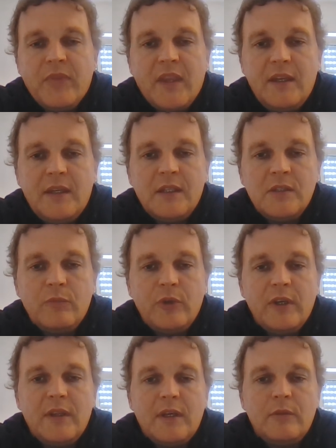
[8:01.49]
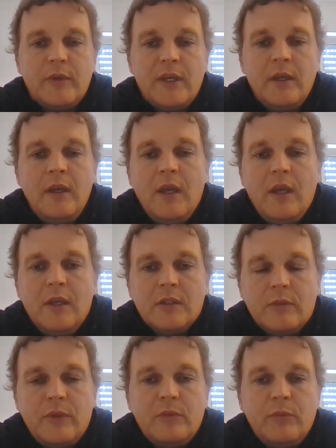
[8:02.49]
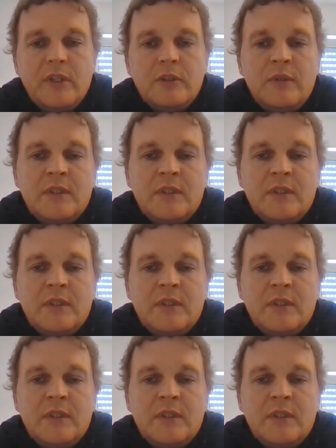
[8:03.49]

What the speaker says: It doesn't work that way. So what we'll do